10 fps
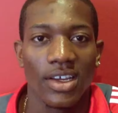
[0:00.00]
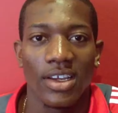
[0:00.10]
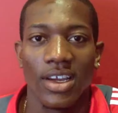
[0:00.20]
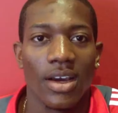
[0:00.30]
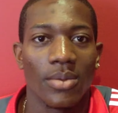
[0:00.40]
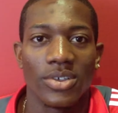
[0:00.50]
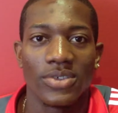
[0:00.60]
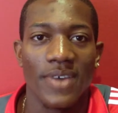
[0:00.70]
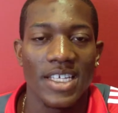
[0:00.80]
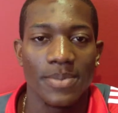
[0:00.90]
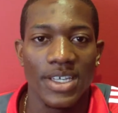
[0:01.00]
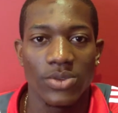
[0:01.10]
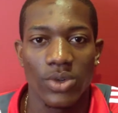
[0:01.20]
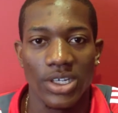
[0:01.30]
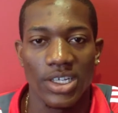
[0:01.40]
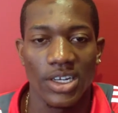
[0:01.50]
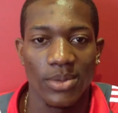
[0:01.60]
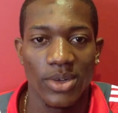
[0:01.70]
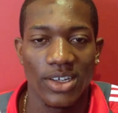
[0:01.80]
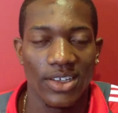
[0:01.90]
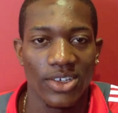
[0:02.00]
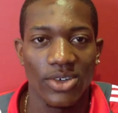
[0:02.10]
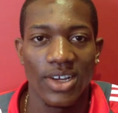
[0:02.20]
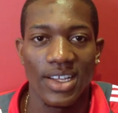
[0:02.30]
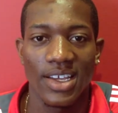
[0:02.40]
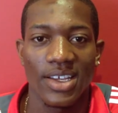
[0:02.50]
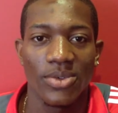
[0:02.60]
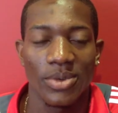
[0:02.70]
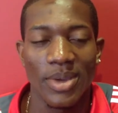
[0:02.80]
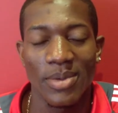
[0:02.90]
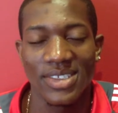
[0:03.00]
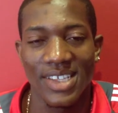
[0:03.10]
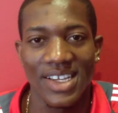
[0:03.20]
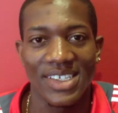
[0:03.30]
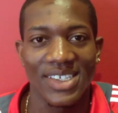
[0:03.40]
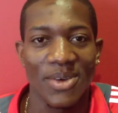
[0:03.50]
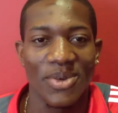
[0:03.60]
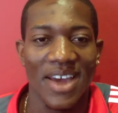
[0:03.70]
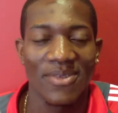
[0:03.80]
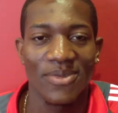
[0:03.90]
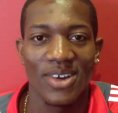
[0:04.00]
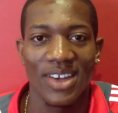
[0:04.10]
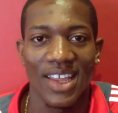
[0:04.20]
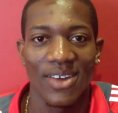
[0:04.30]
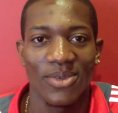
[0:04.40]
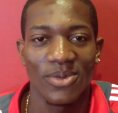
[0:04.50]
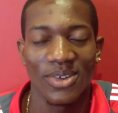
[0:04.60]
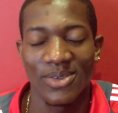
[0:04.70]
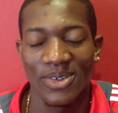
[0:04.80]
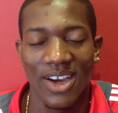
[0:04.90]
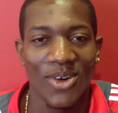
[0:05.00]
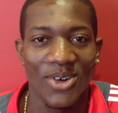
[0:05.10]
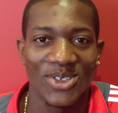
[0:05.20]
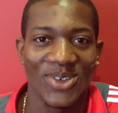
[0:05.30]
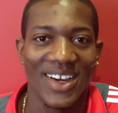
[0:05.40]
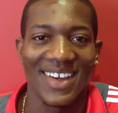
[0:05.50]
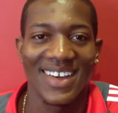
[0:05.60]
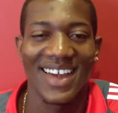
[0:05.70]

It was fast-paced working here, but at the end we made mistakes and we had fun and we got orders right in the